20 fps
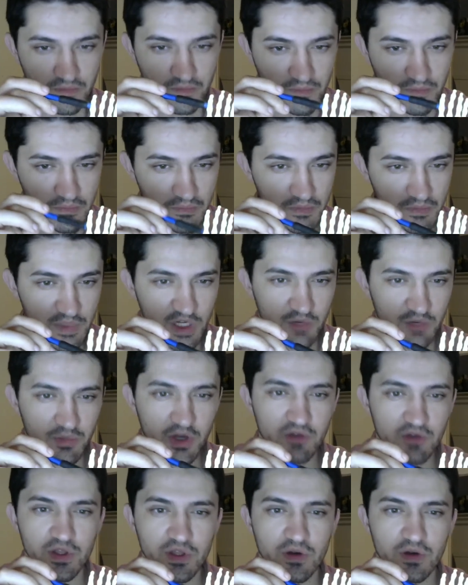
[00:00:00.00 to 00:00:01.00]
And above
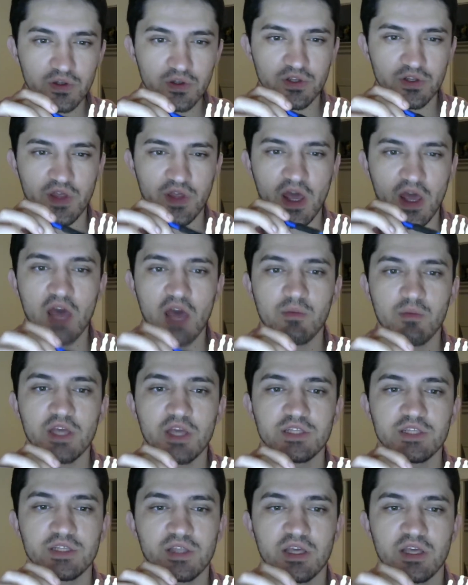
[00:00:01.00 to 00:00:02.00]
those are the hamate and
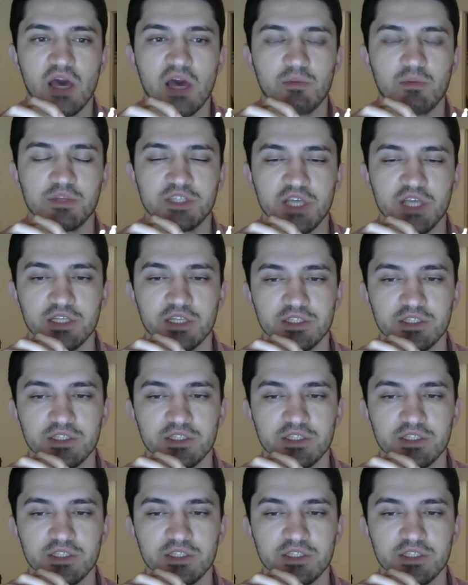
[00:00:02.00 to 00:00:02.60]
the capitate.